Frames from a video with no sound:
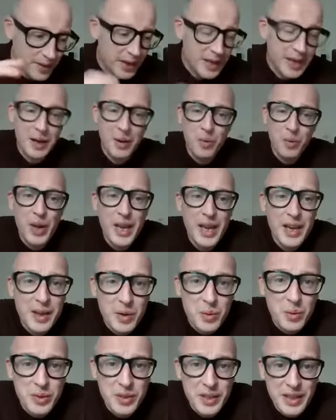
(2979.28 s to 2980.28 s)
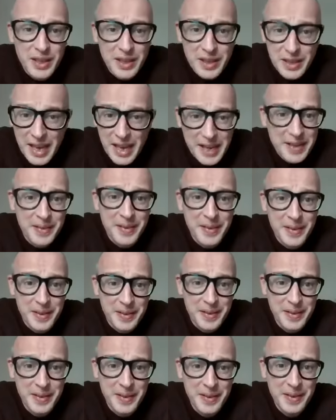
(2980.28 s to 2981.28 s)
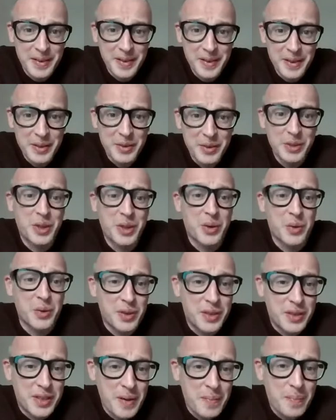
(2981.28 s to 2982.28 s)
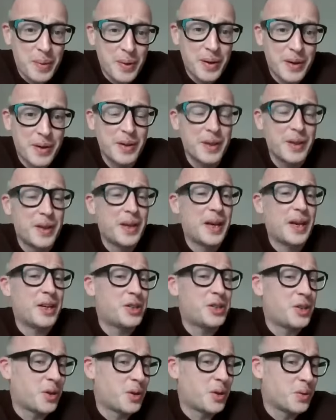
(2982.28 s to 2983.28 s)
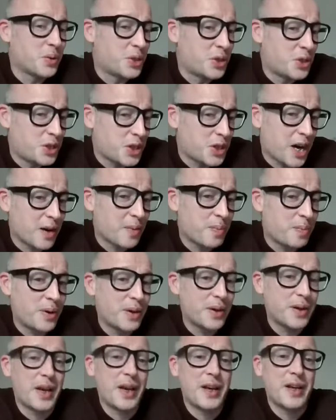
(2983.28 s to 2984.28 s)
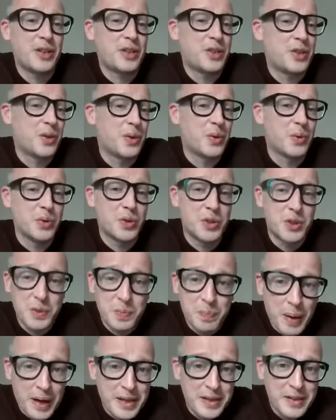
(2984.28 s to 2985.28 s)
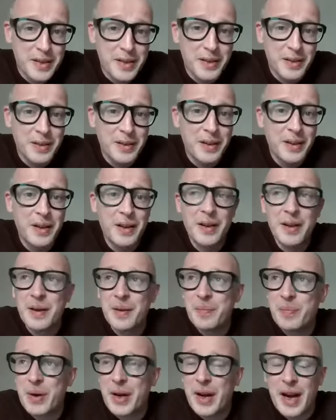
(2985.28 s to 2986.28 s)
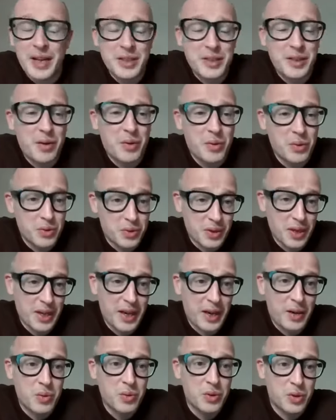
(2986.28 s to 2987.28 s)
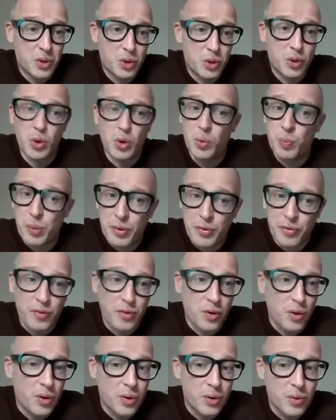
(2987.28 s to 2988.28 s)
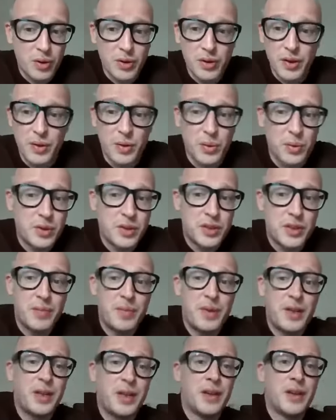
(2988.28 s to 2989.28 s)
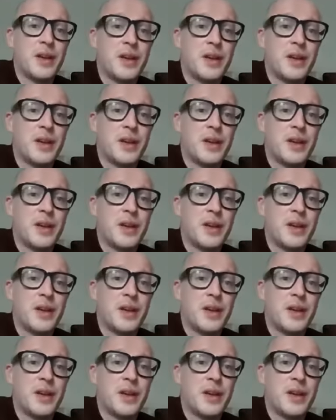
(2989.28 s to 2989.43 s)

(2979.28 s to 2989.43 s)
in a way it goes lighter. So it should go deeper and it should go sharper and it should go spicier. but it actually goes super floral on the nose to me.